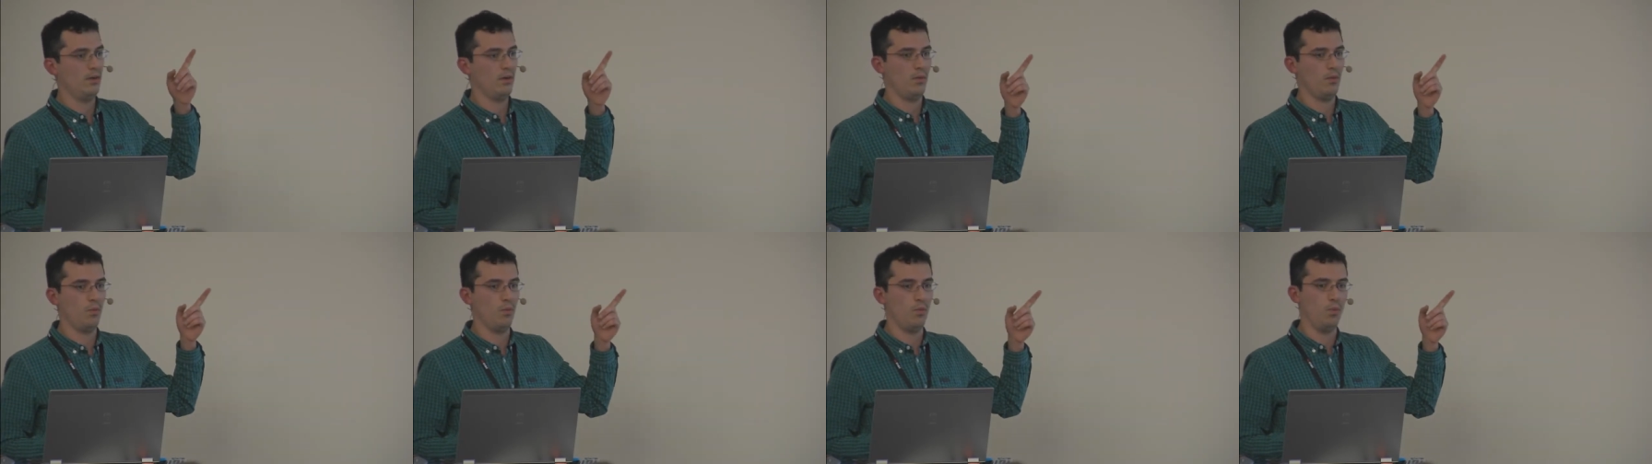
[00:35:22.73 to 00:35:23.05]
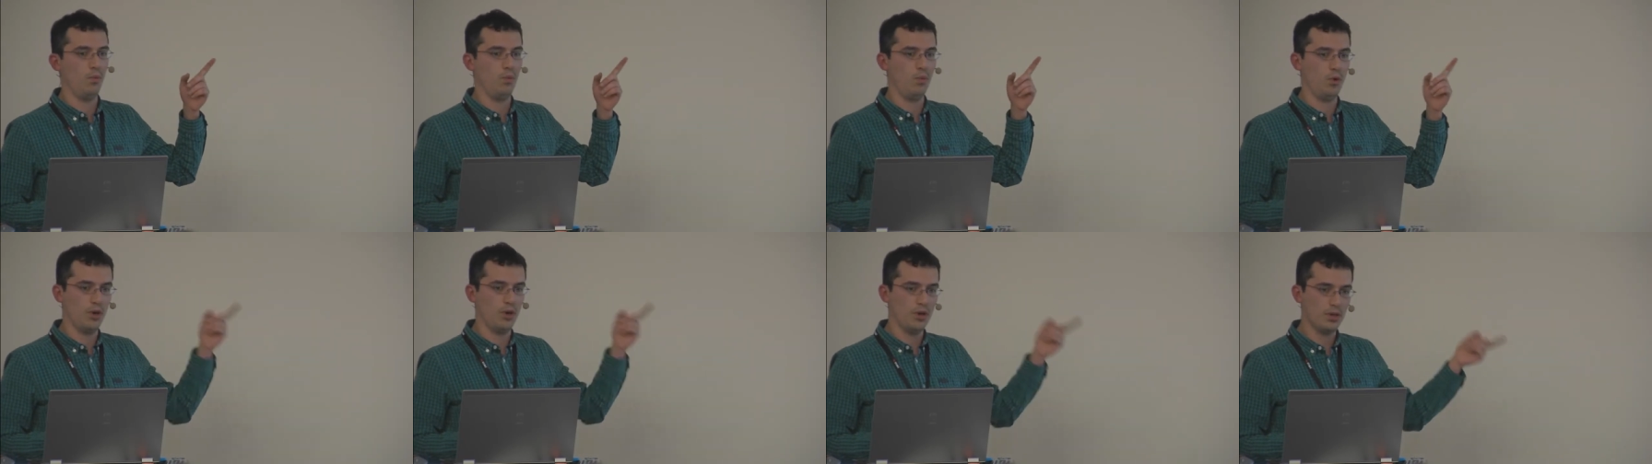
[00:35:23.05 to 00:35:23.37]

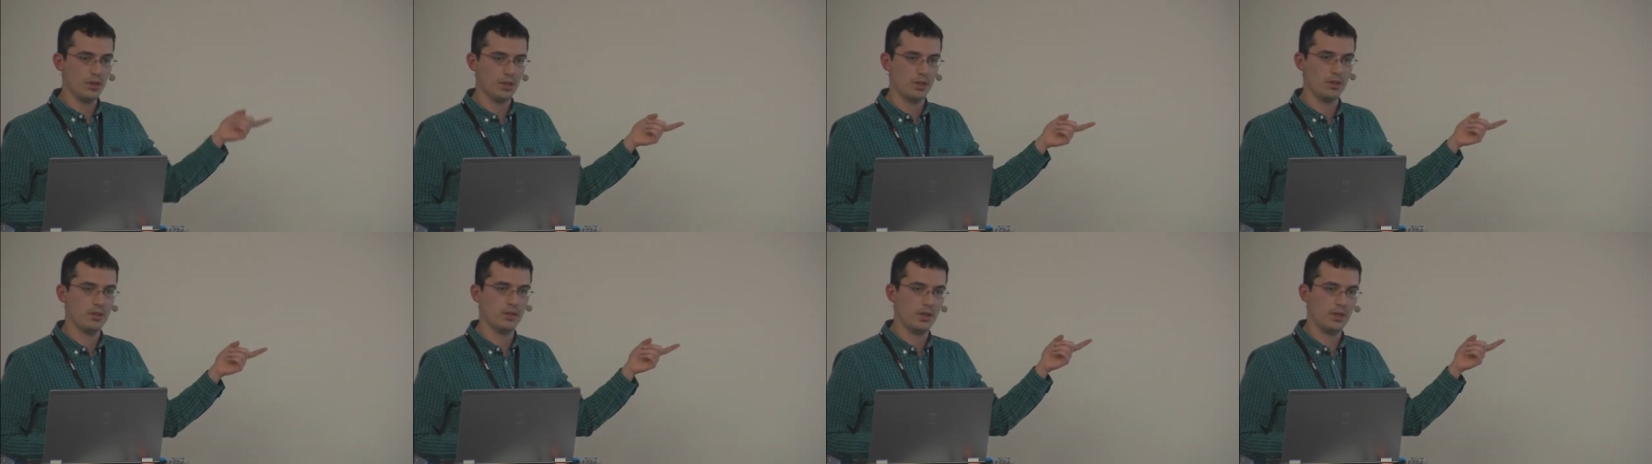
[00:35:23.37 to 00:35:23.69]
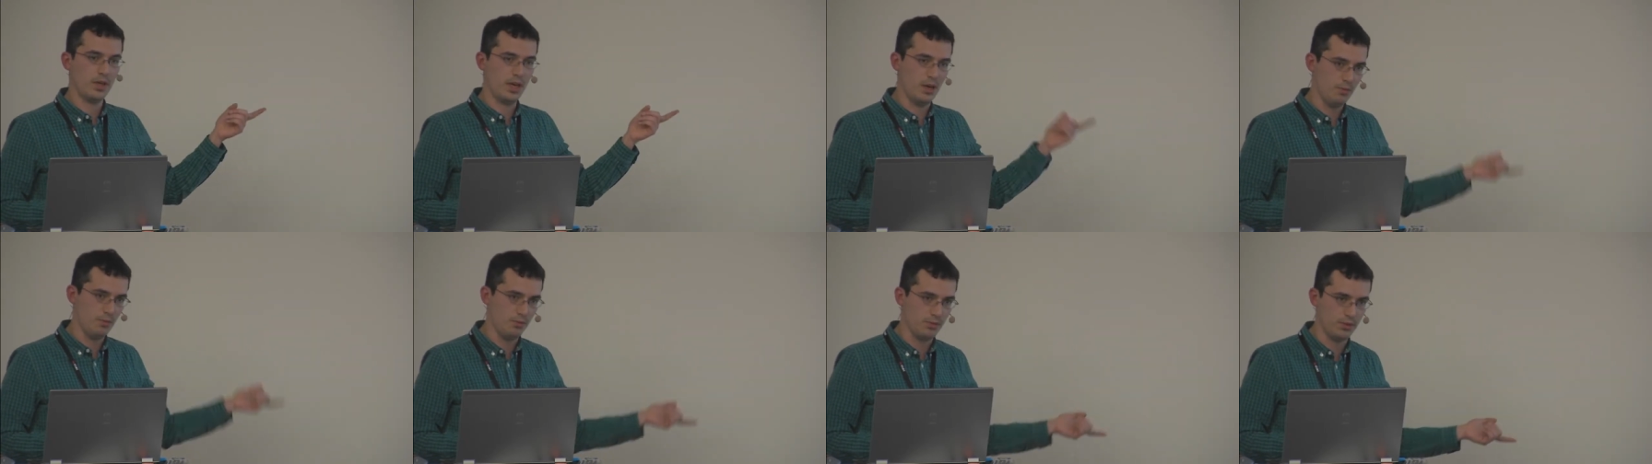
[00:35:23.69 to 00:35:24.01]
weren't
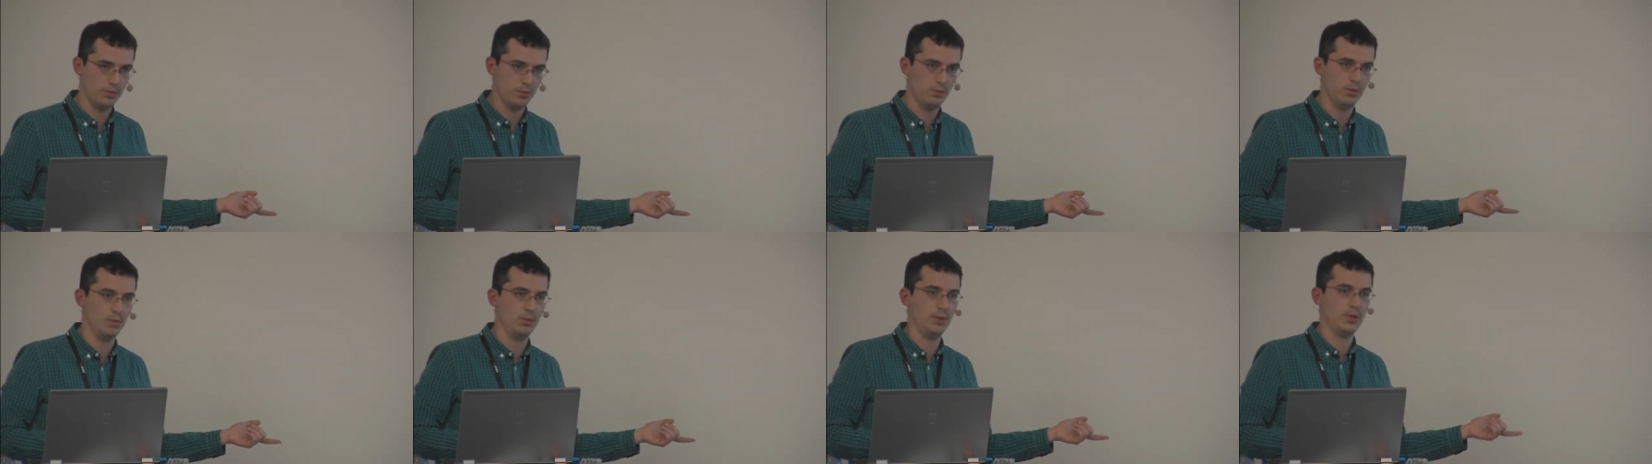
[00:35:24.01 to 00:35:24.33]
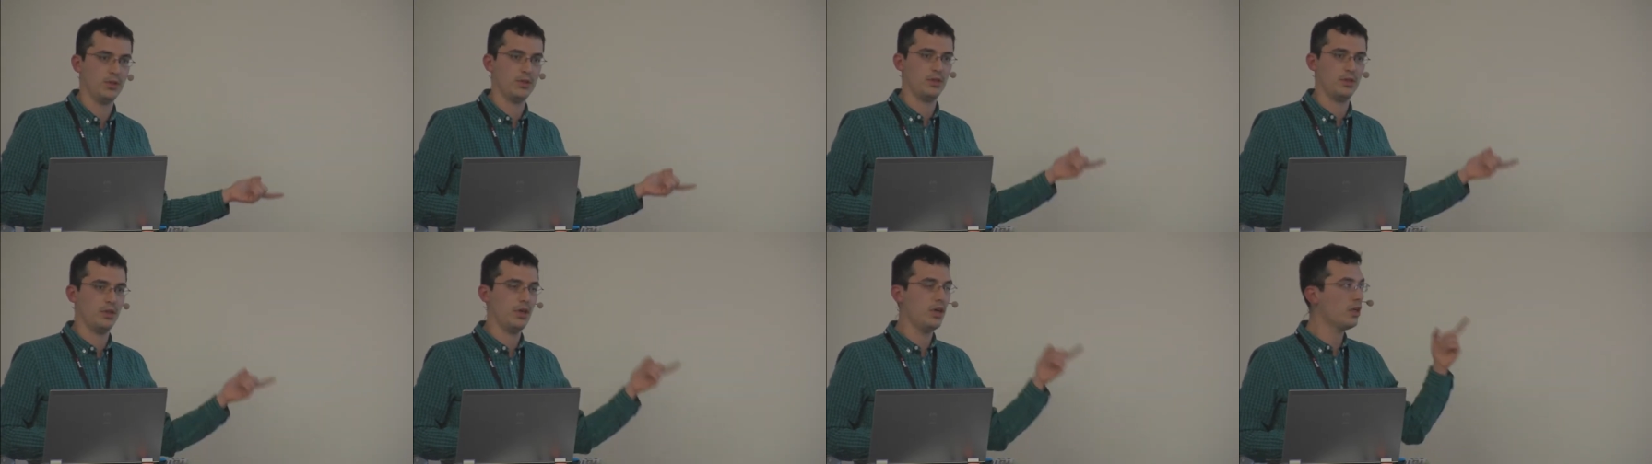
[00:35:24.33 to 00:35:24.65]
comfortable with
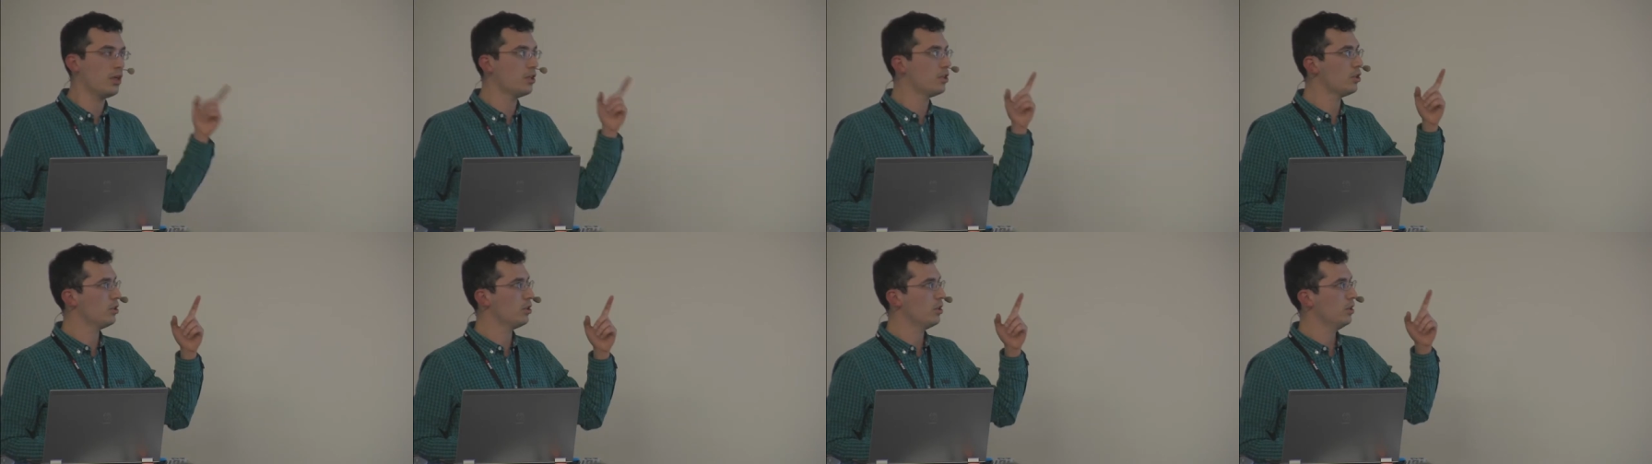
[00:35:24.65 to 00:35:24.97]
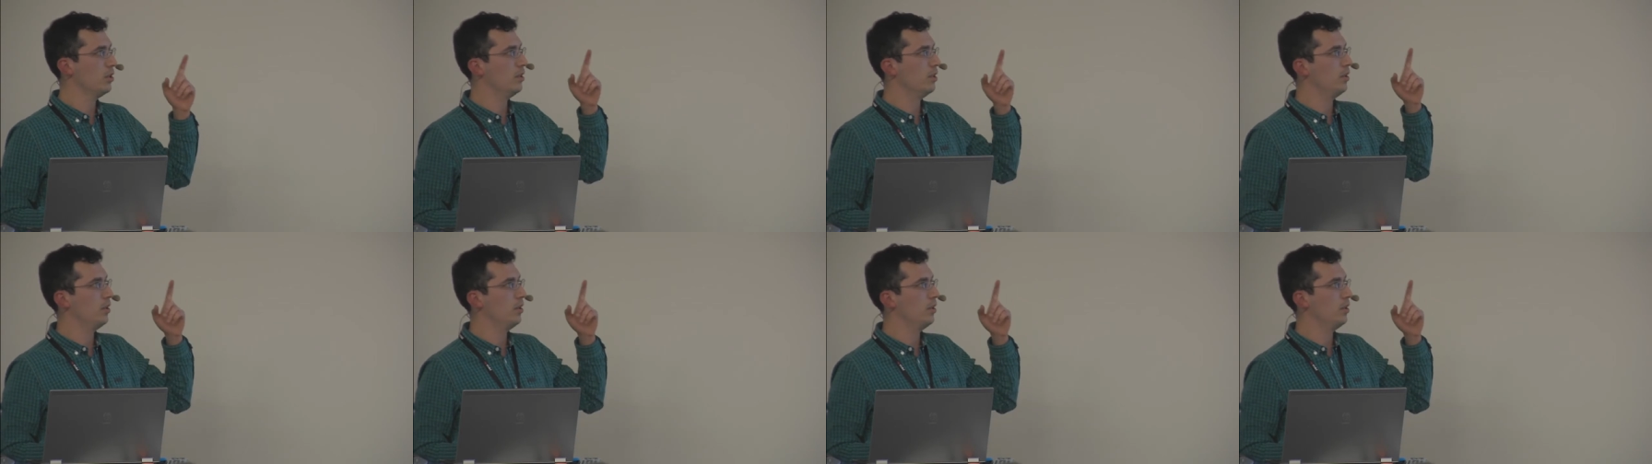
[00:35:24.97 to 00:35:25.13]
search,